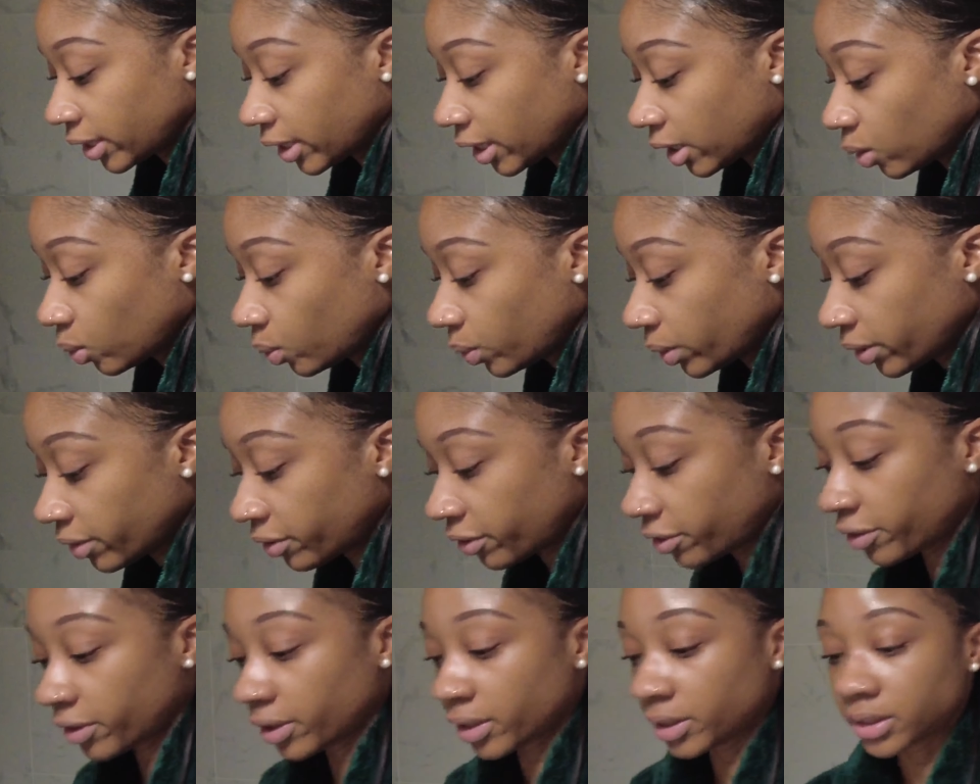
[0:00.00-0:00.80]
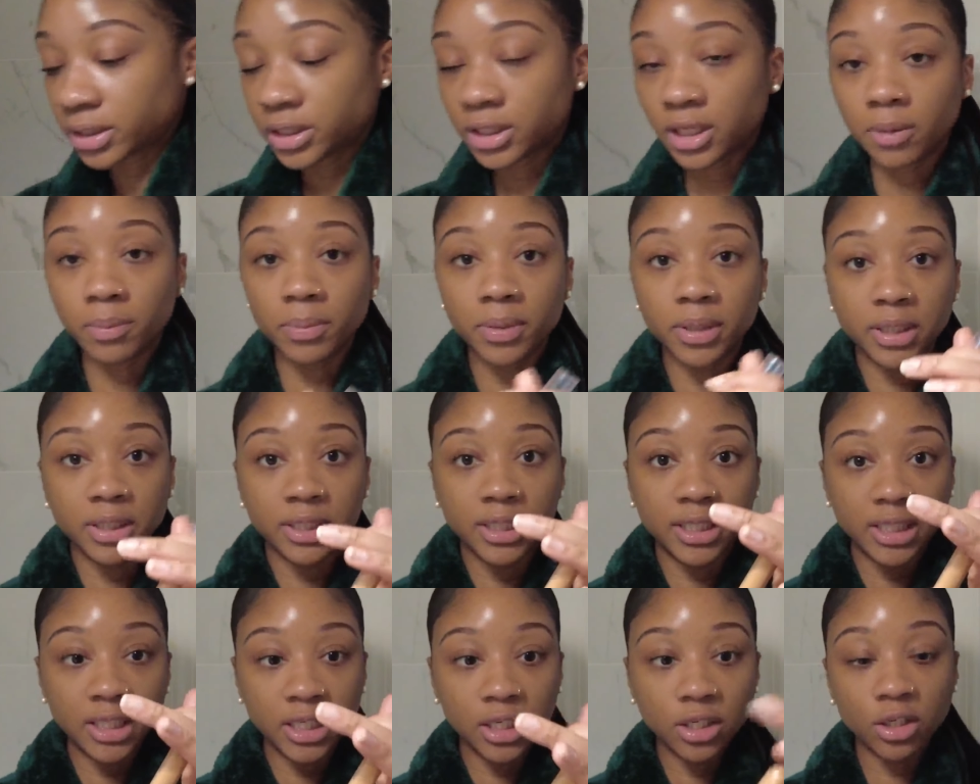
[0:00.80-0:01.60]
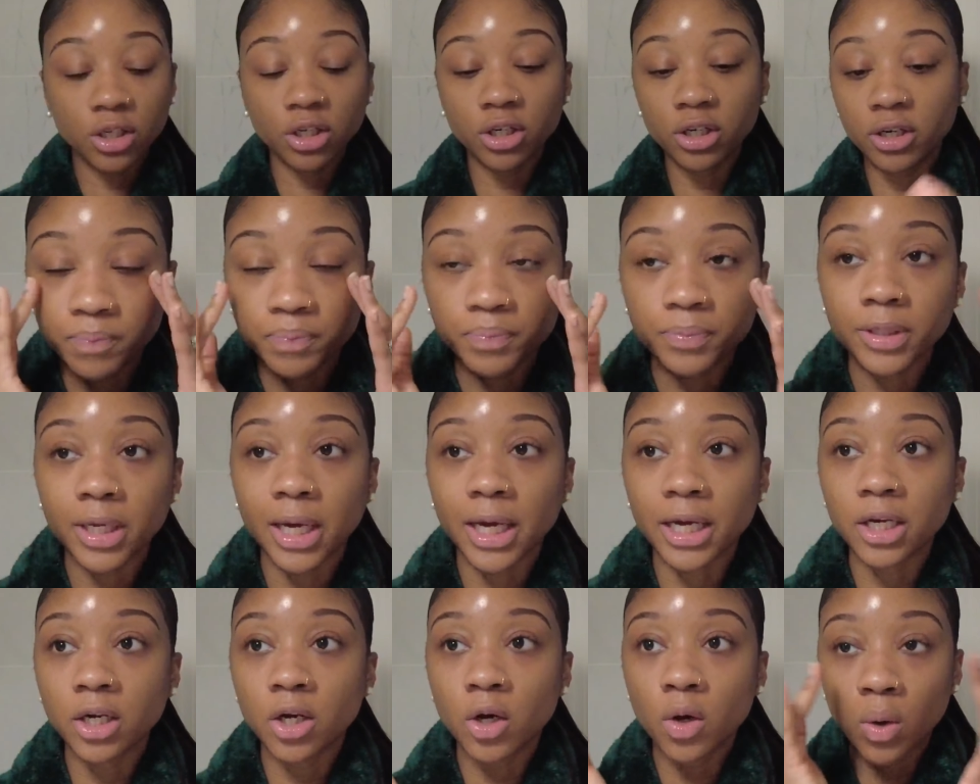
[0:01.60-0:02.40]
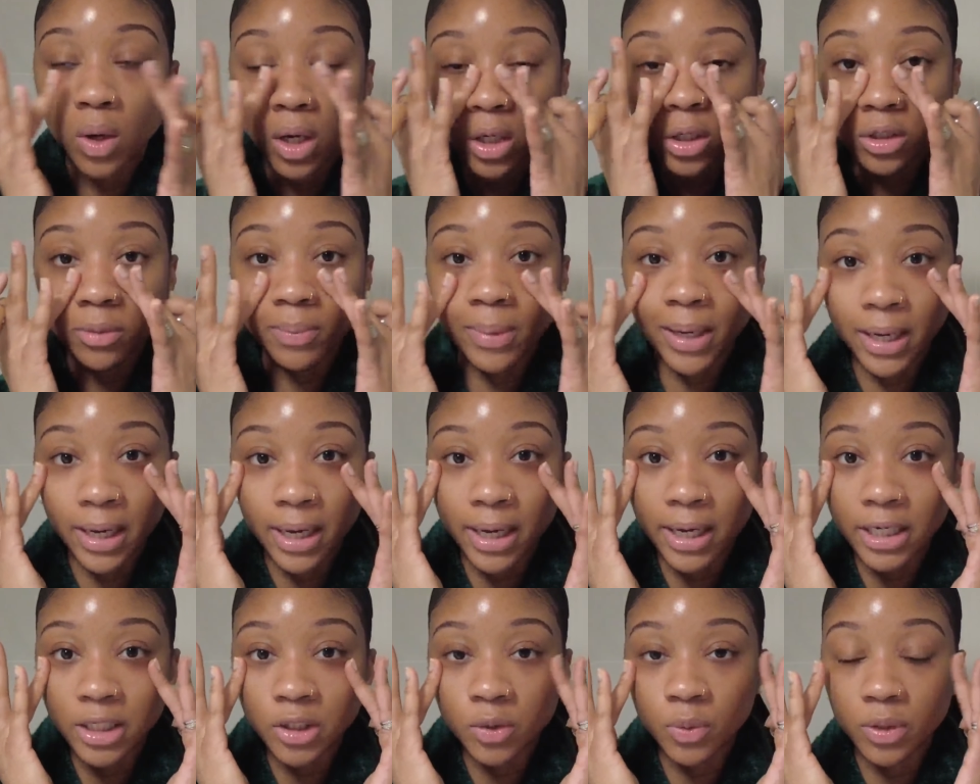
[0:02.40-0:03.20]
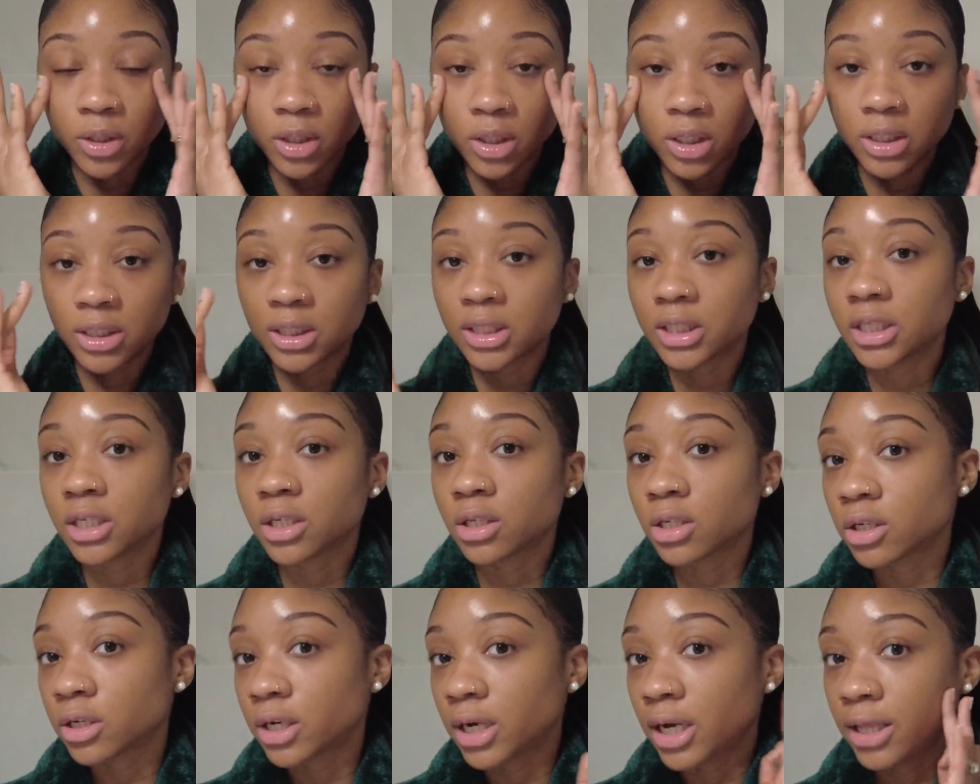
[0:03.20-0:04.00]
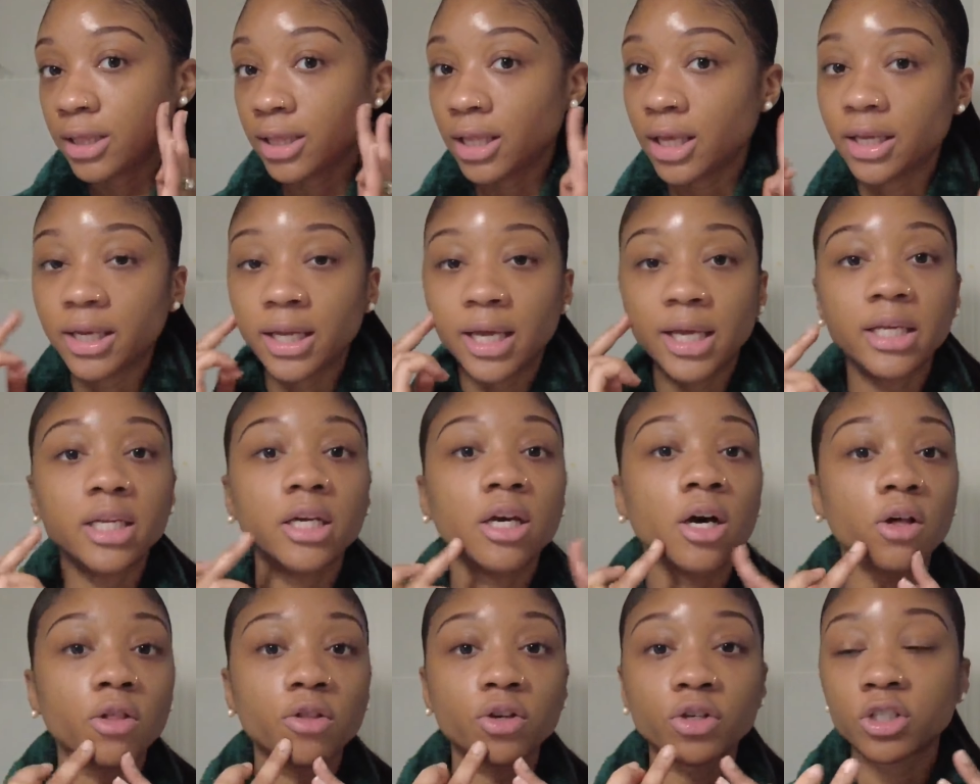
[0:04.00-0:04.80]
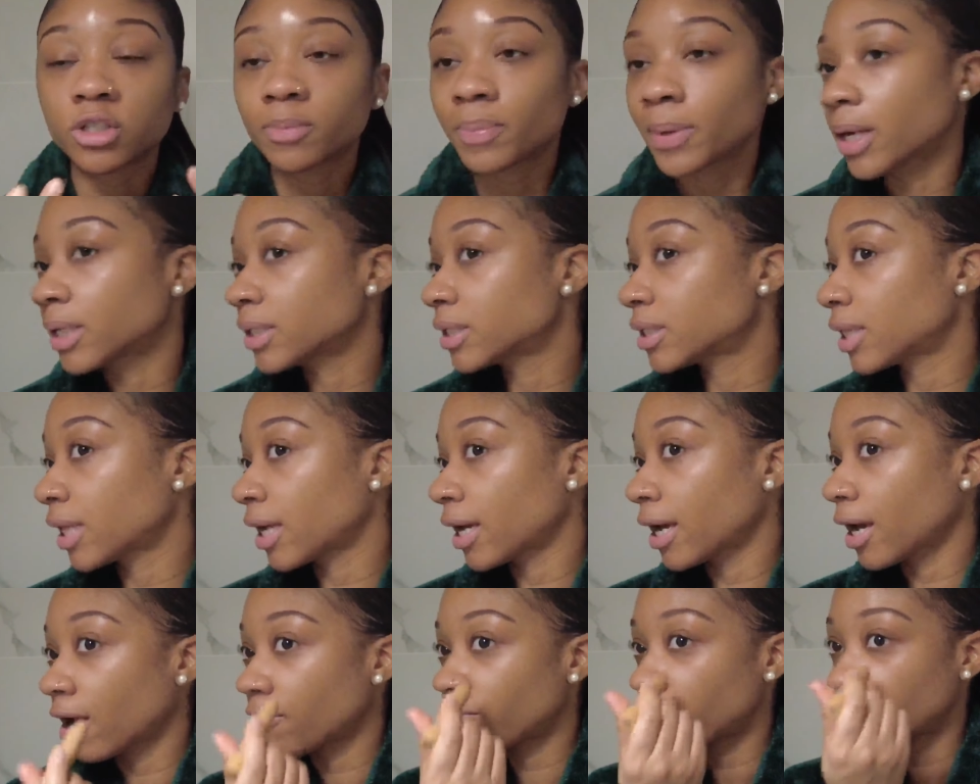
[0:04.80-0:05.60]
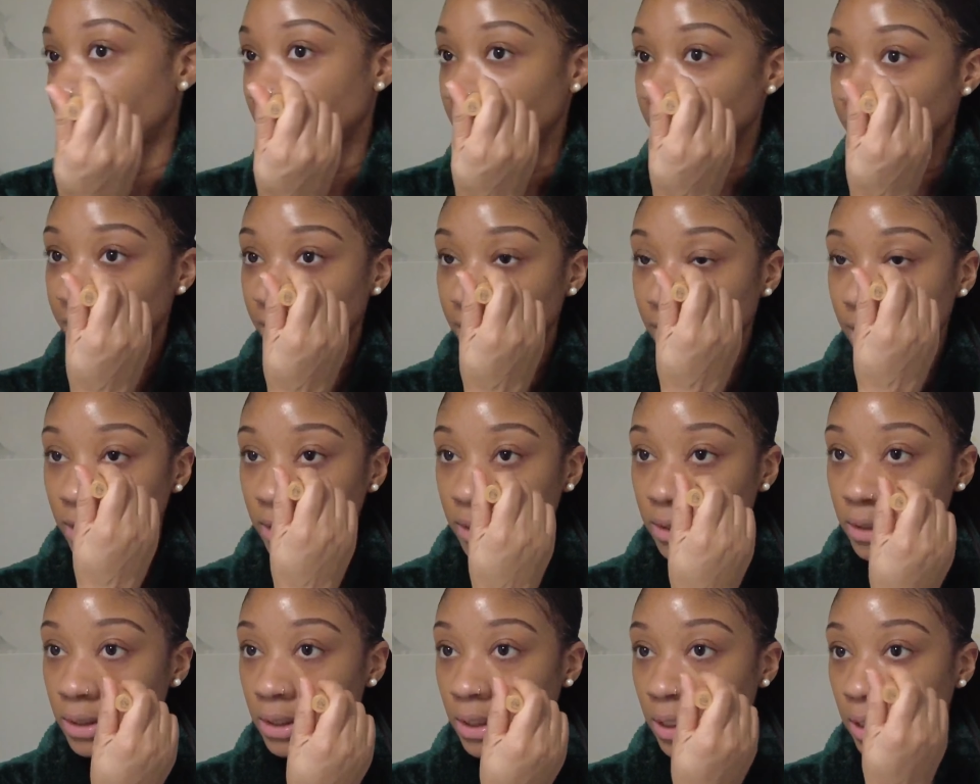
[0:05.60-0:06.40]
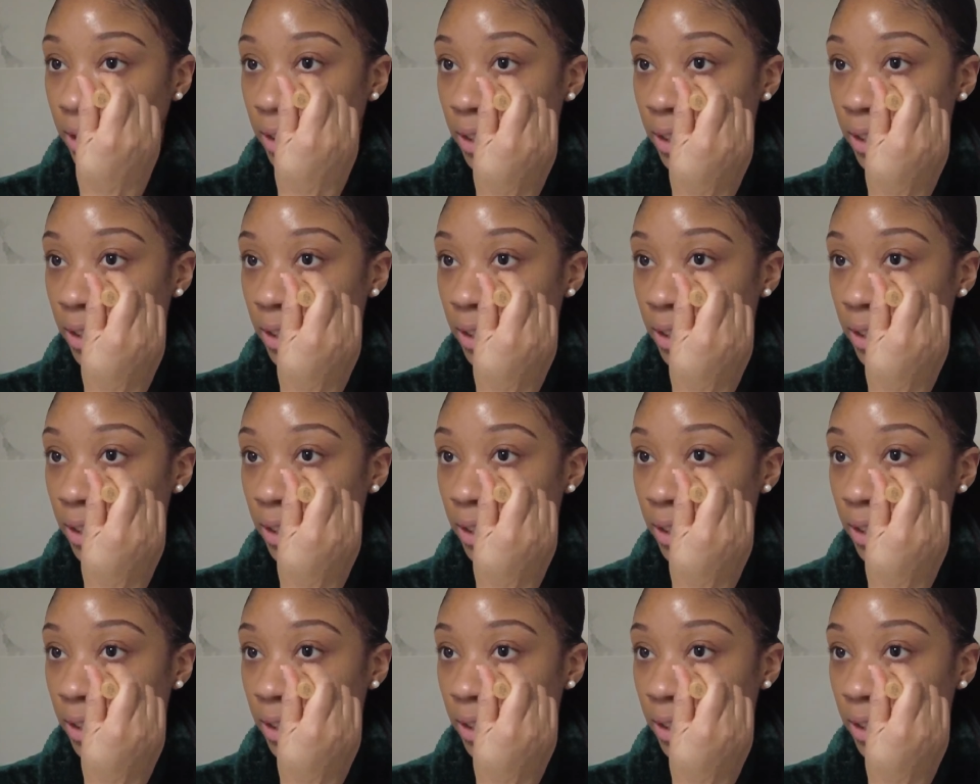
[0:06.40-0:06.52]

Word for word: now with some concealer. I go under my eyes with the concealer and then any other spots that I have on my face.